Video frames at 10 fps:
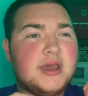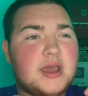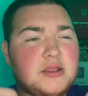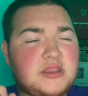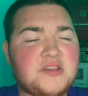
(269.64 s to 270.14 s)

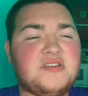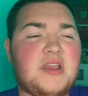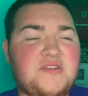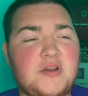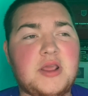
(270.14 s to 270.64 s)
It doesn't
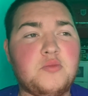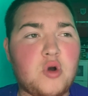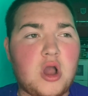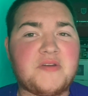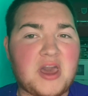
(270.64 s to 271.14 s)
necessarily
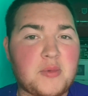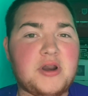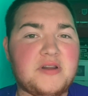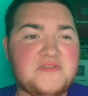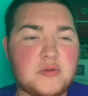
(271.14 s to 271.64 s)
work that well
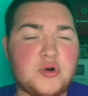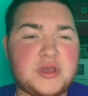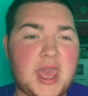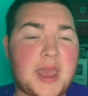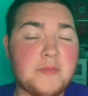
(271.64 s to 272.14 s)
on a football
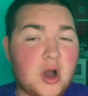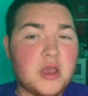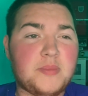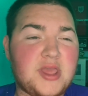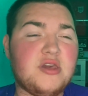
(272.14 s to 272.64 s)
kit, in my
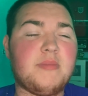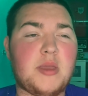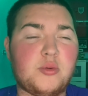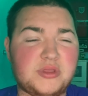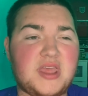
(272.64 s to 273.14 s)
opinion.
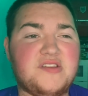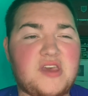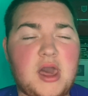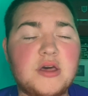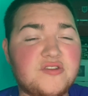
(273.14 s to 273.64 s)
Maybe with these
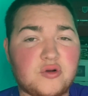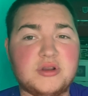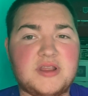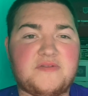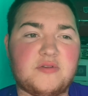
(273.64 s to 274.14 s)
colours or a
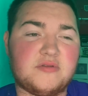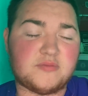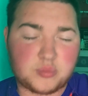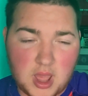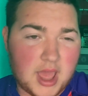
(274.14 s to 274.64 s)

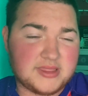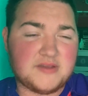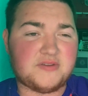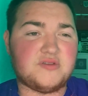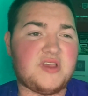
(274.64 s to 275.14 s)

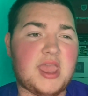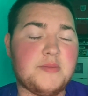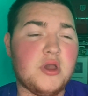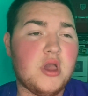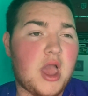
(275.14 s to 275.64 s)
different
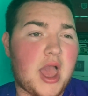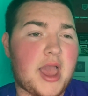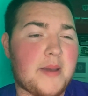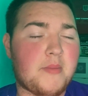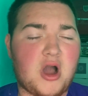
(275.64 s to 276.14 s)
team,
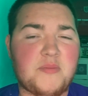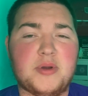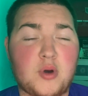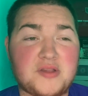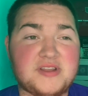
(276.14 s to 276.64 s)
it might have
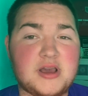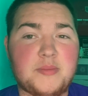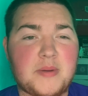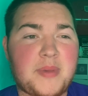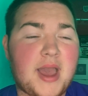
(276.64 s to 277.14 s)
worked a little
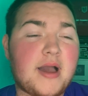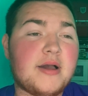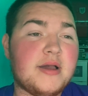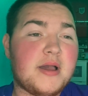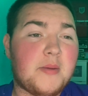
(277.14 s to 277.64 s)
bit better.
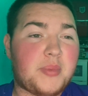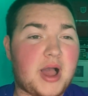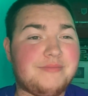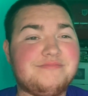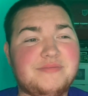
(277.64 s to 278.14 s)
But
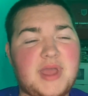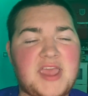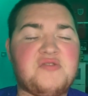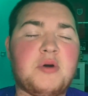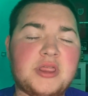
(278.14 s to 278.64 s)

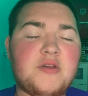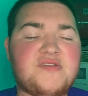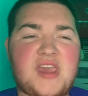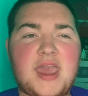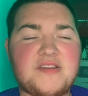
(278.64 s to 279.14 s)
it's one of those
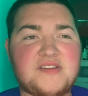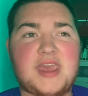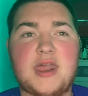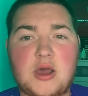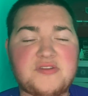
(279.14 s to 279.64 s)
kits,
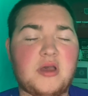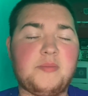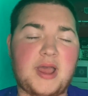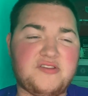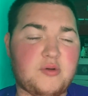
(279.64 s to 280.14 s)
again, I was coming
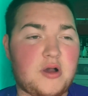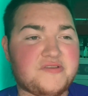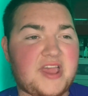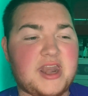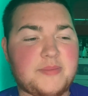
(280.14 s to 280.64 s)
back to what I was
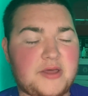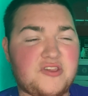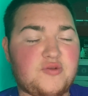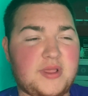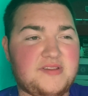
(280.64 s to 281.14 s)
saying about the
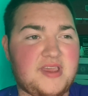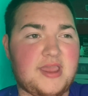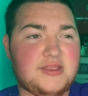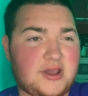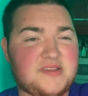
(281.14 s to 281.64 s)

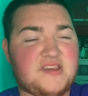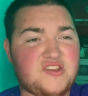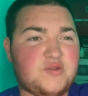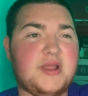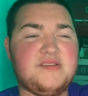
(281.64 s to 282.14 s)

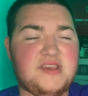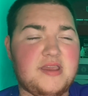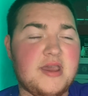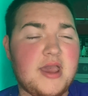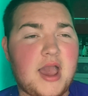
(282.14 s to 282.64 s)

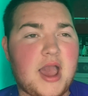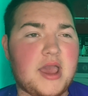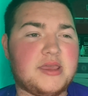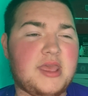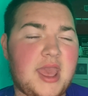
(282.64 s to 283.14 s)

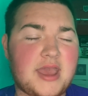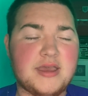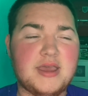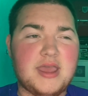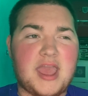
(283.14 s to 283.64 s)
2019-20 kit.
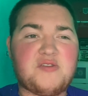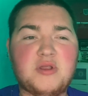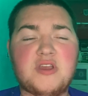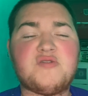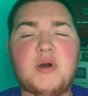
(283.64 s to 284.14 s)
It's one
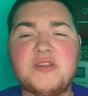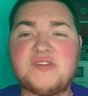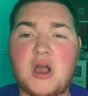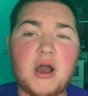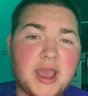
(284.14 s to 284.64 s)
of those ones
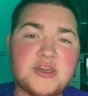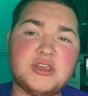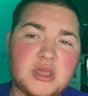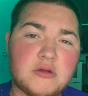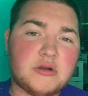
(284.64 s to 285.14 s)
that I actually
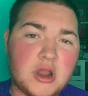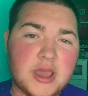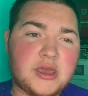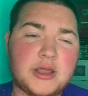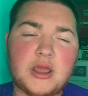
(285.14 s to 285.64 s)
don't
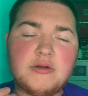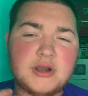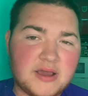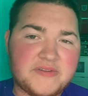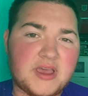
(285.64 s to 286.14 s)
like. I don't
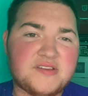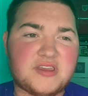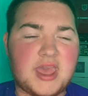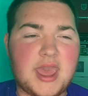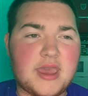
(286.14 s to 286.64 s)
love it as a
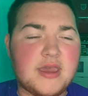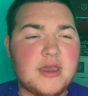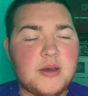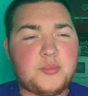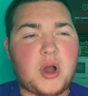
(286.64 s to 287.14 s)
kit,
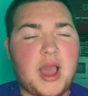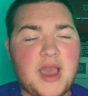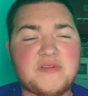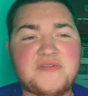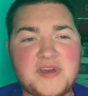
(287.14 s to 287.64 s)
but I
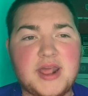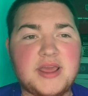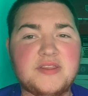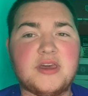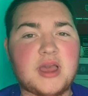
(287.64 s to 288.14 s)
have a
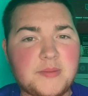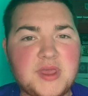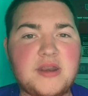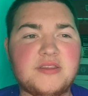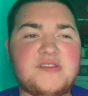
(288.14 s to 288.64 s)
feeling that come the
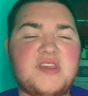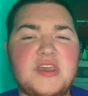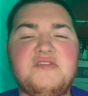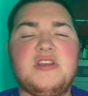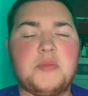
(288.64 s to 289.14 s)
end of the
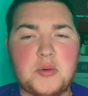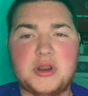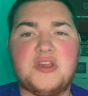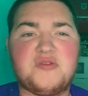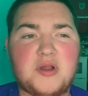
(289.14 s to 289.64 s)
season, it'll be one of
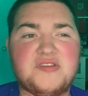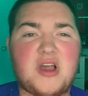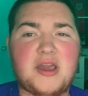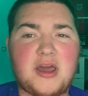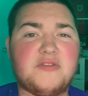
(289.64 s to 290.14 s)
those ones that I
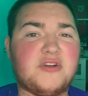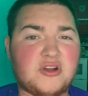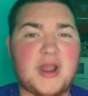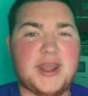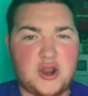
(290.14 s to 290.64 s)
kind of
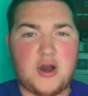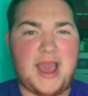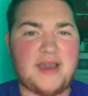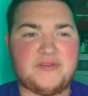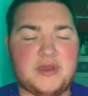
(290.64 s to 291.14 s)
regret not
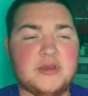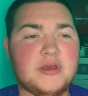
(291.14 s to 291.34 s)
having.